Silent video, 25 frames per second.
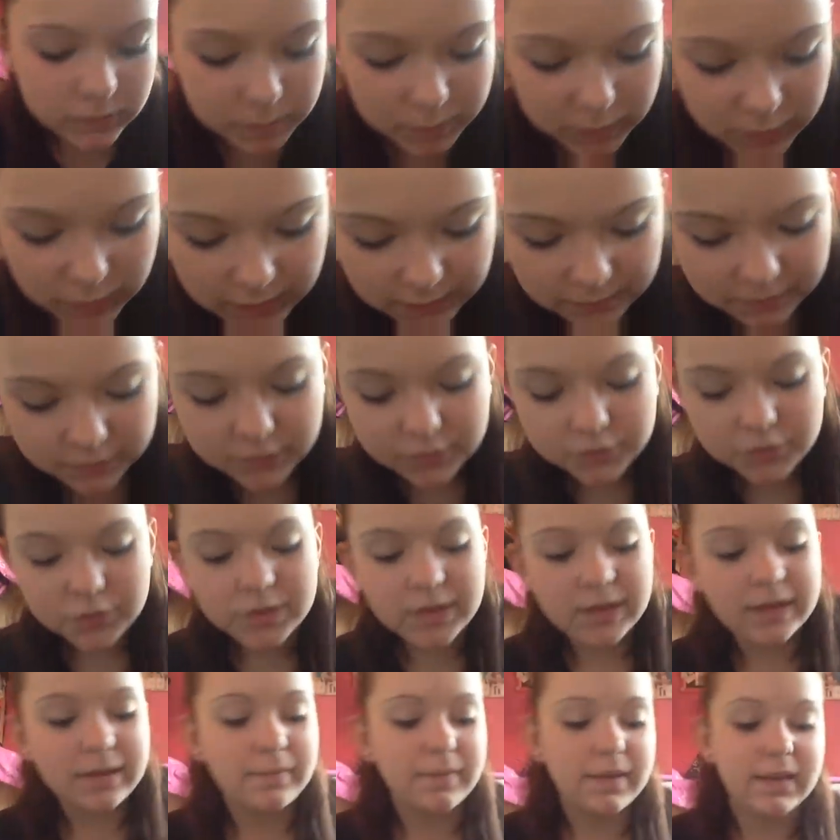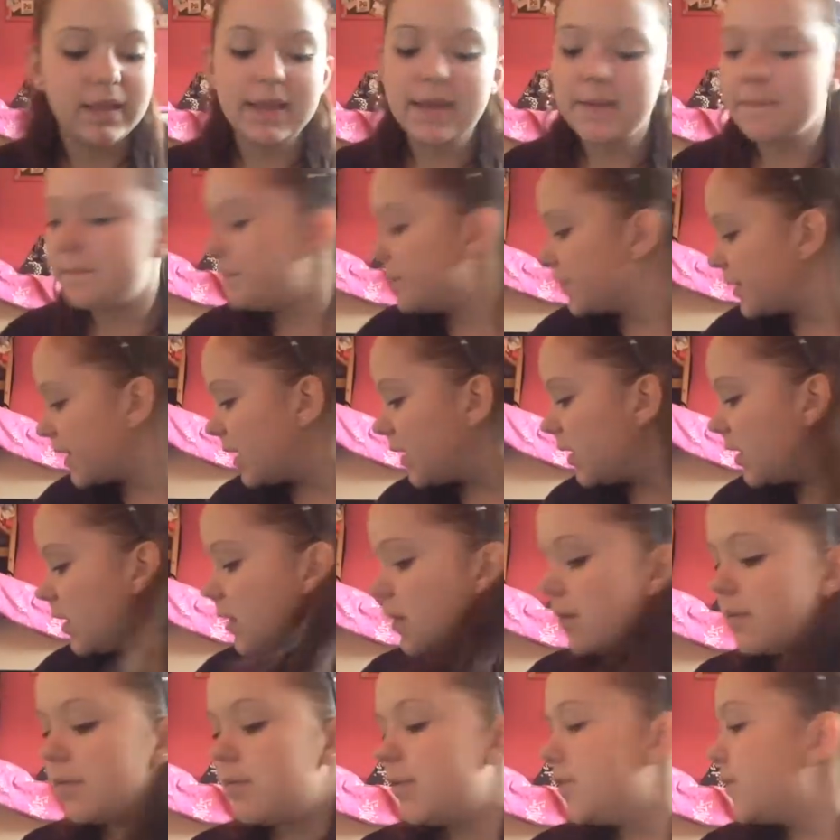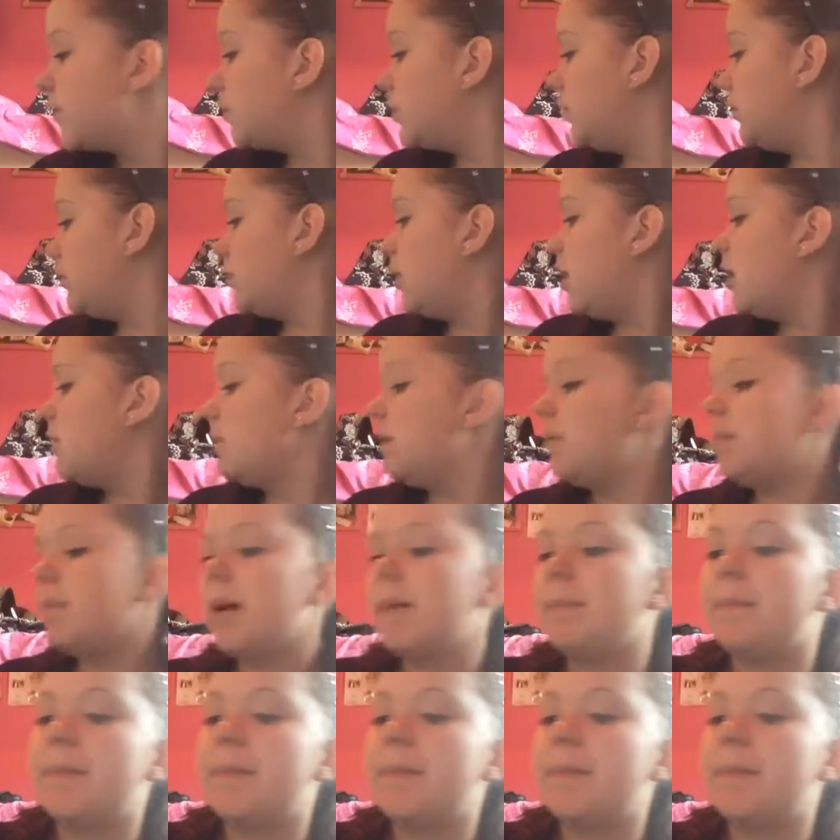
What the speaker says: but I'm going to do that in a minute. So, to go with my